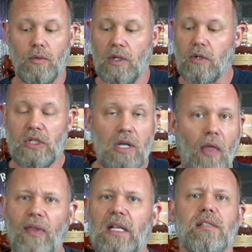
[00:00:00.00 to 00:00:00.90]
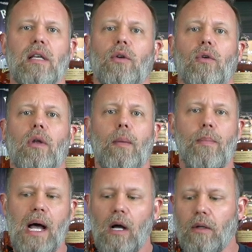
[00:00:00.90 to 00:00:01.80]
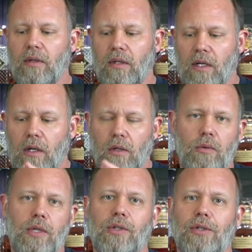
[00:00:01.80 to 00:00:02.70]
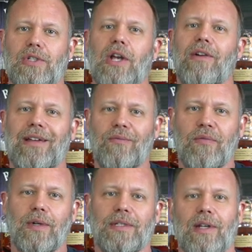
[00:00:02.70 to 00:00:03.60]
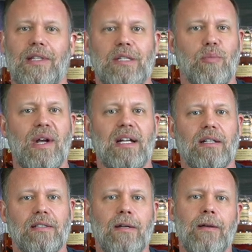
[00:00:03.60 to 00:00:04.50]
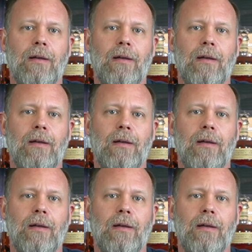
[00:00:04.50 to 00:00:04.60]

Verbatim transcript: There is nothing subtle about the Oloroso sherry influence on this product.